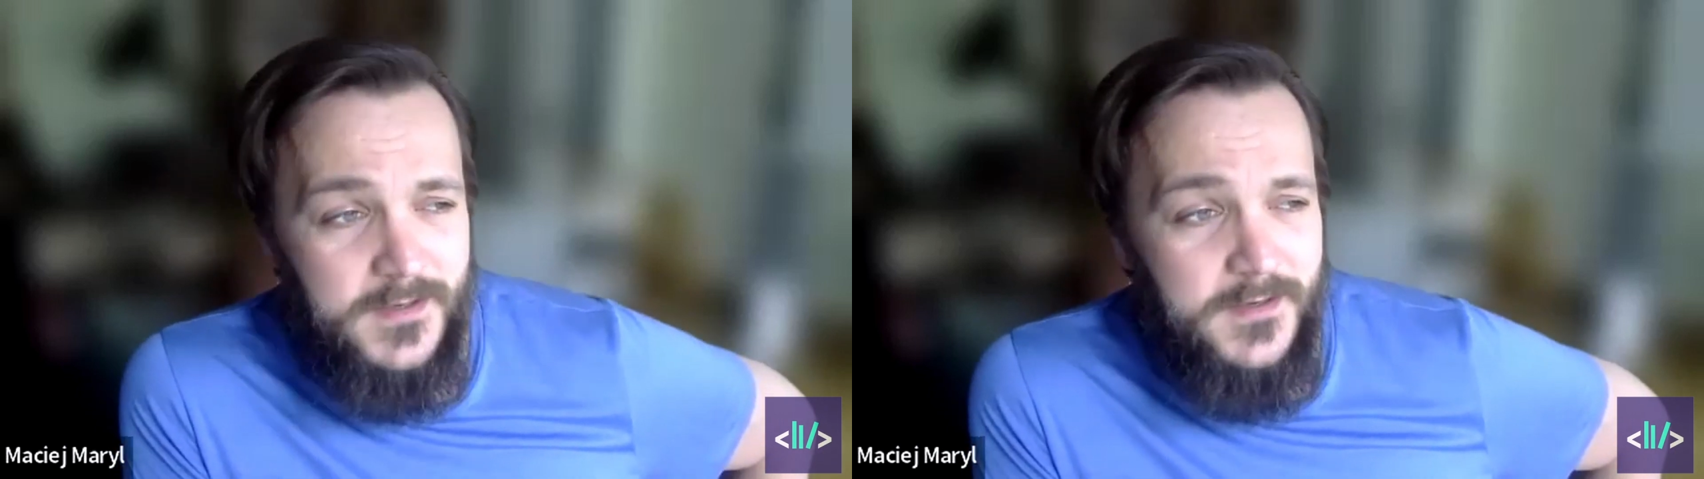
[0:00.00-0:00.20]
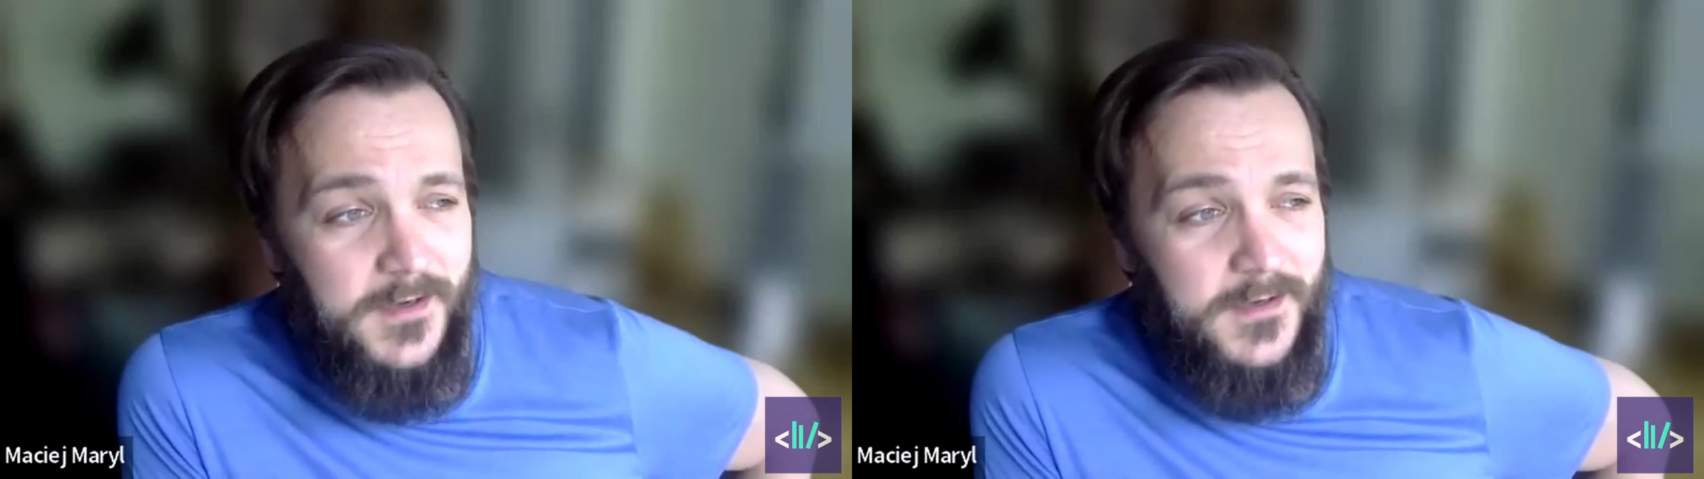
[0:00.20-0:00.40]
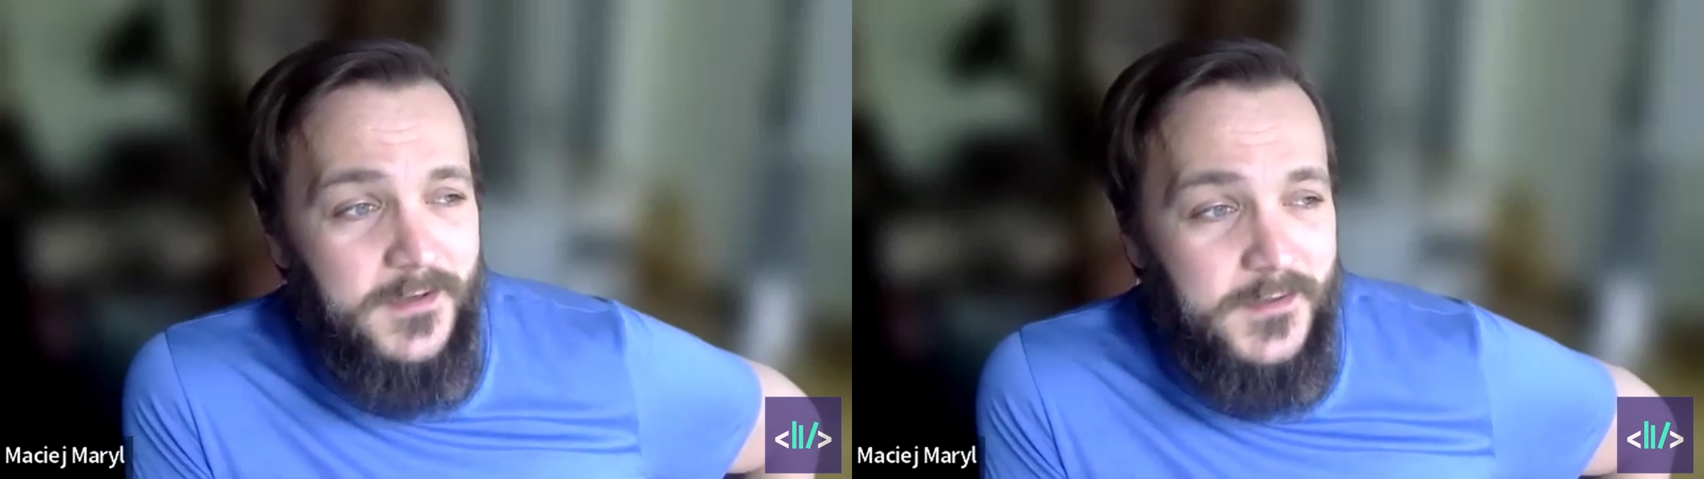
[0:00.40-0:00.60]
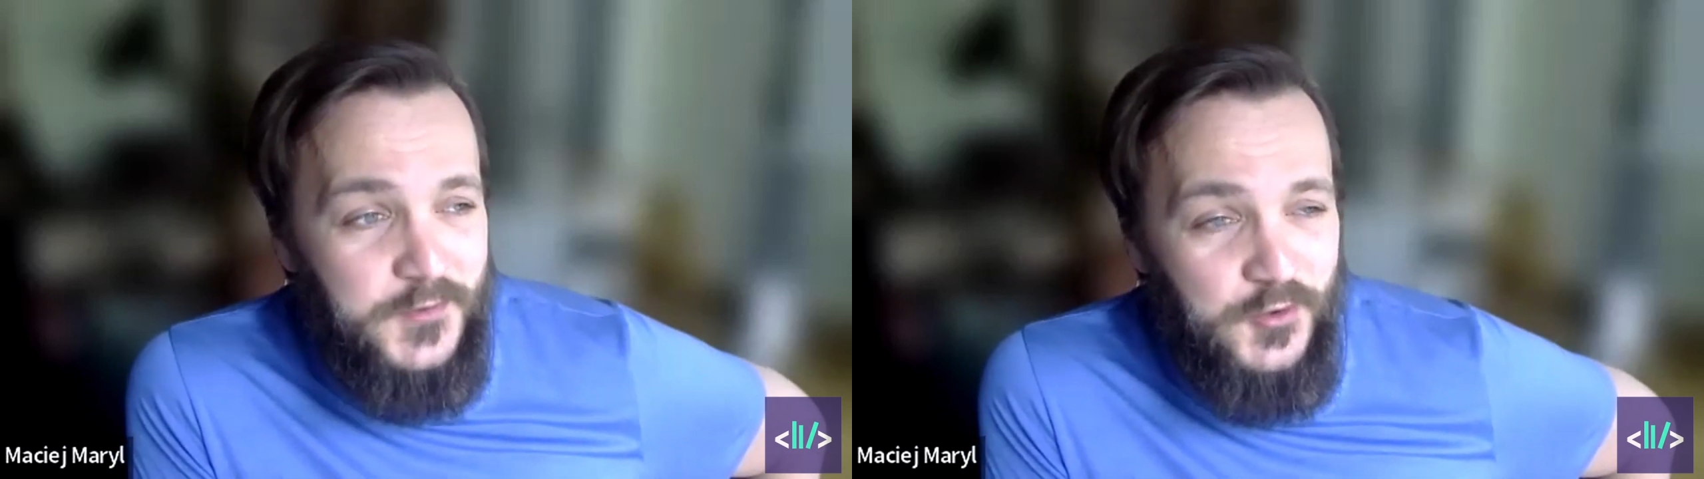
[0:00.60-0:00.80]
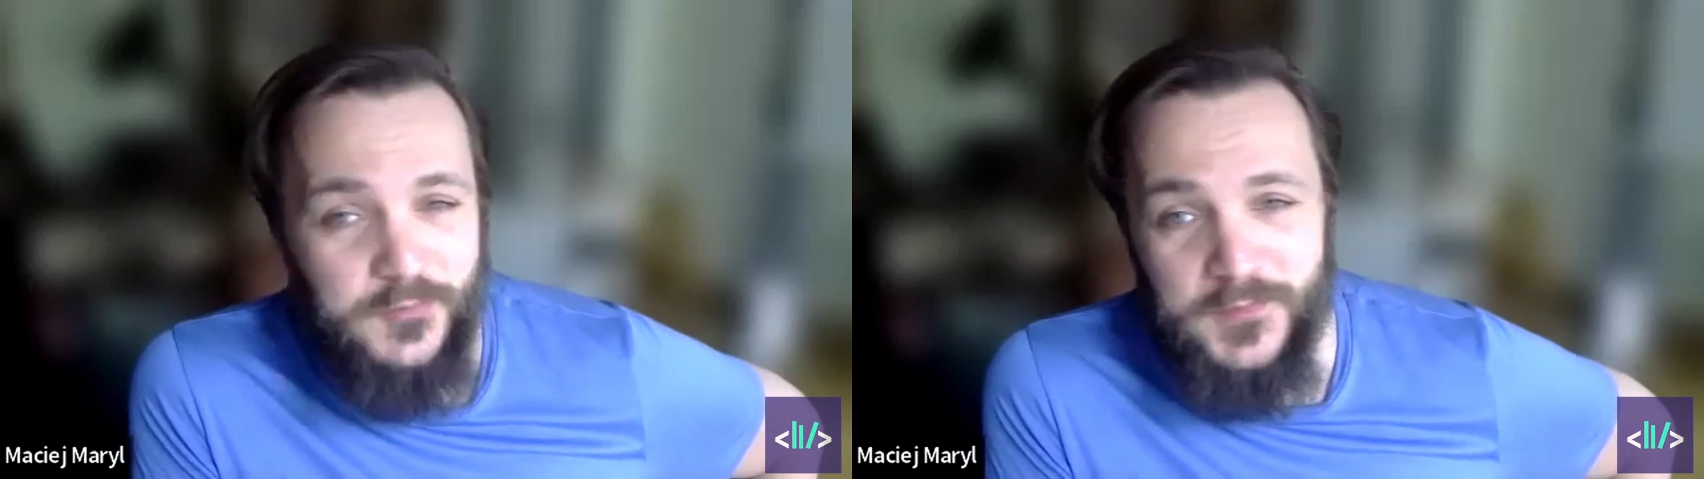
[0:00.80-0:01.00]
it
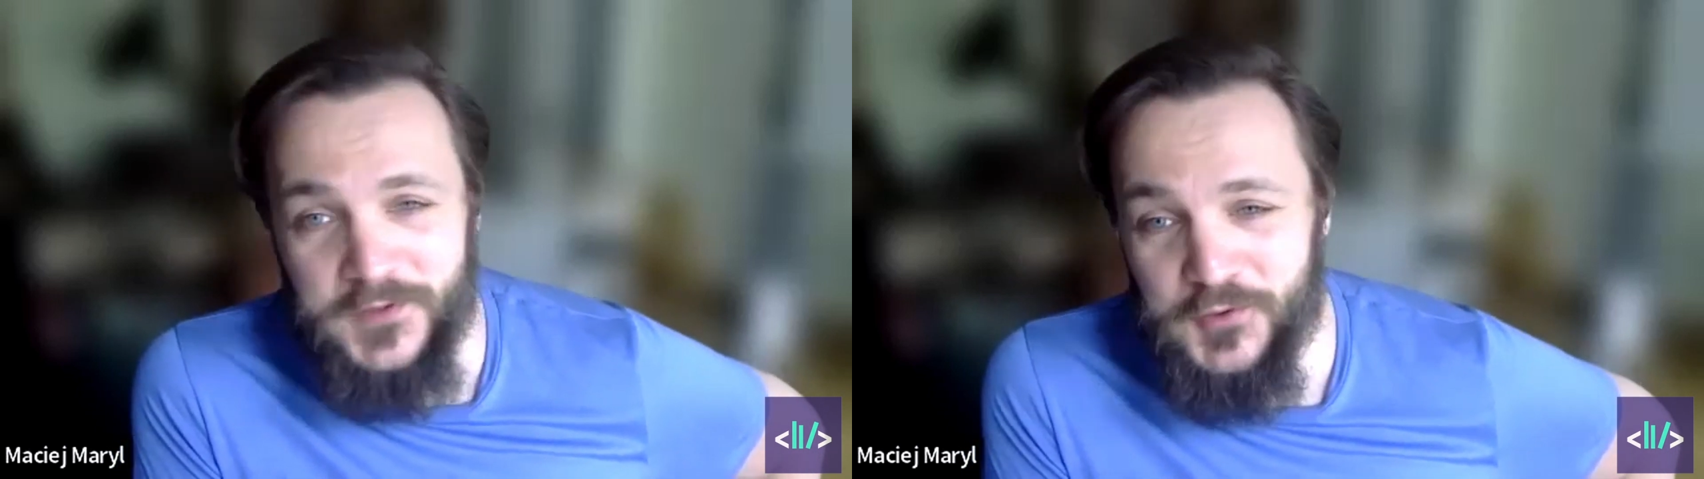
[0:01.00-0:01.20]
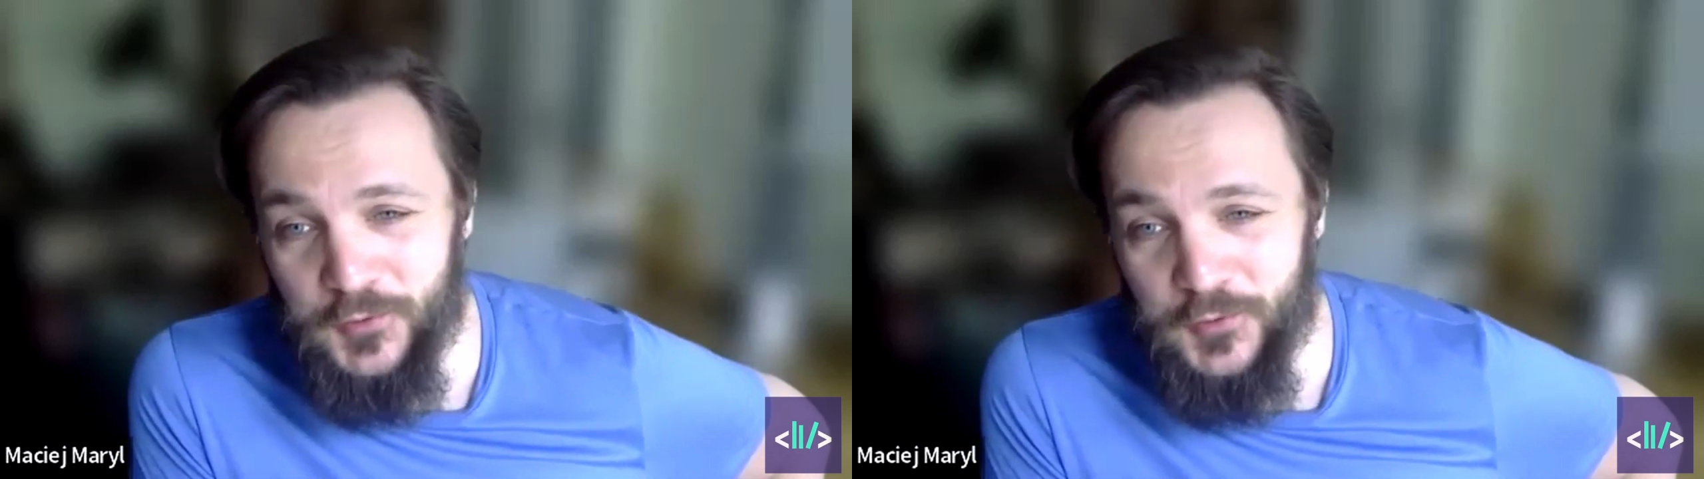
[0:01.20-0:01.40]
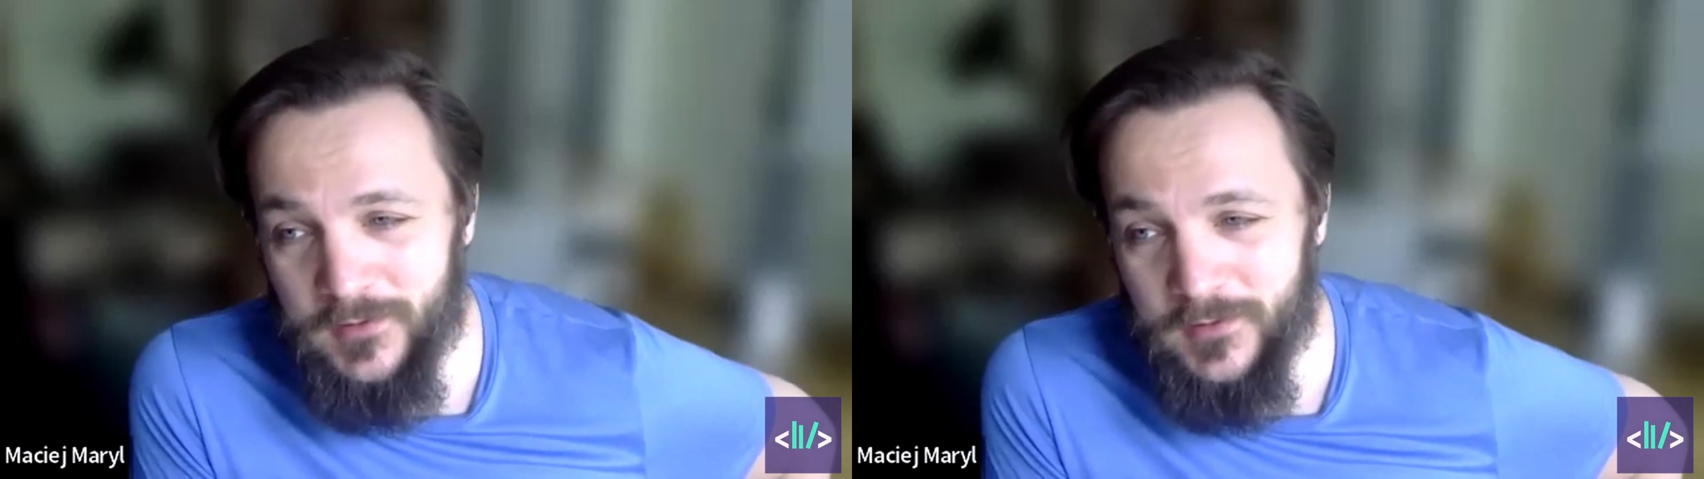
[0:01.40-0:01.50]
couldn't be too